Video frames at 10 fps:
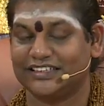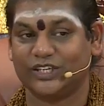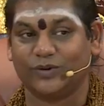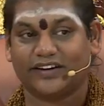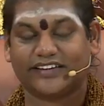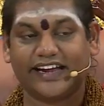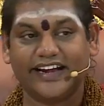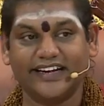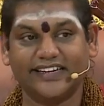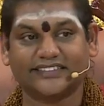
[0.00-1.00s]
your
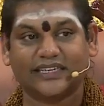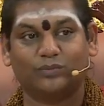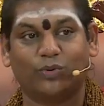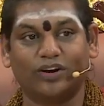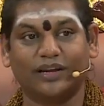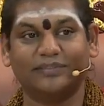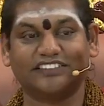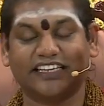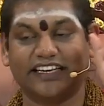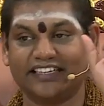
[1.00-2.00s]
tiredness and boredom
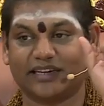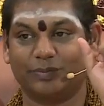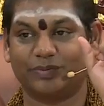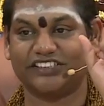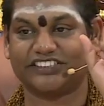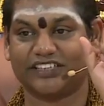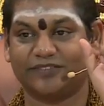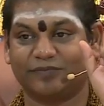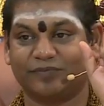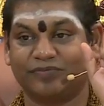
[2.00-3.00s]
is the incompletion.